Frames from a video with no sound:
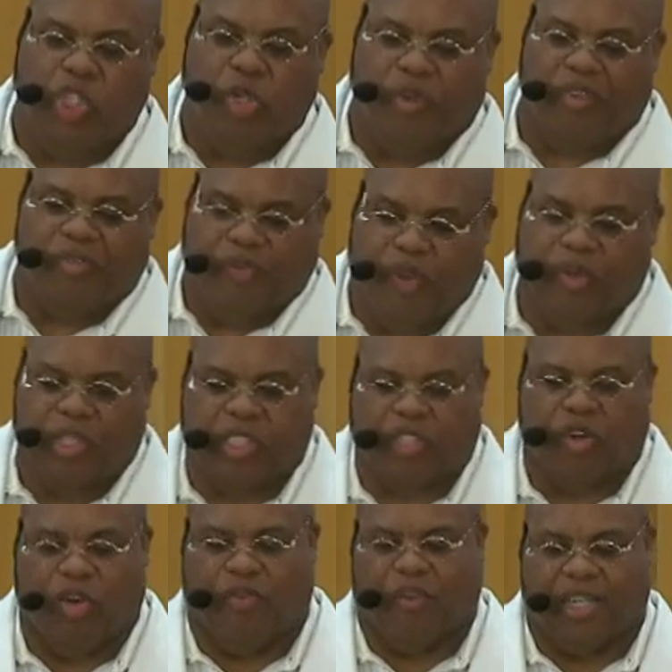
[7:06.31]
you influence
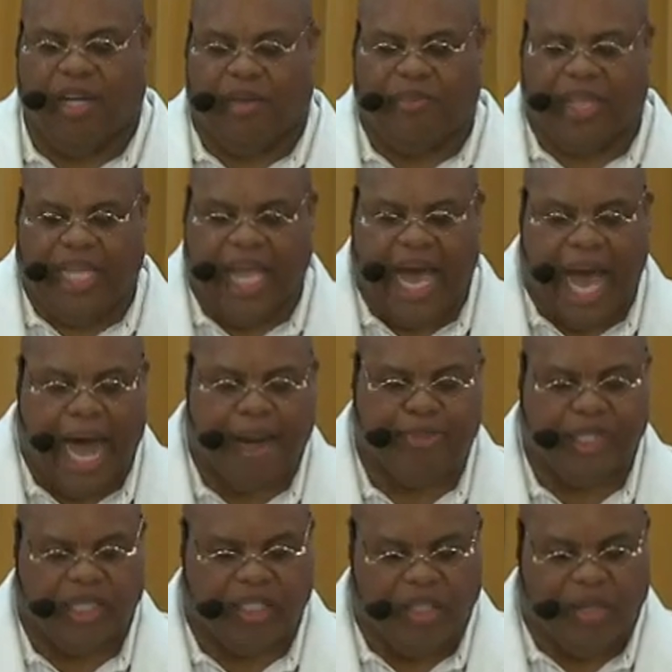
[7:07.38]
to overcome their
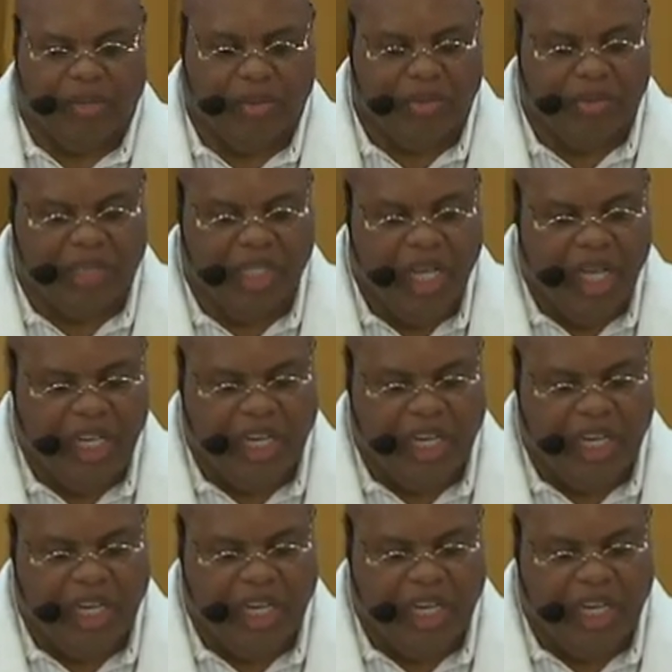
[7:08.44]
obstacles.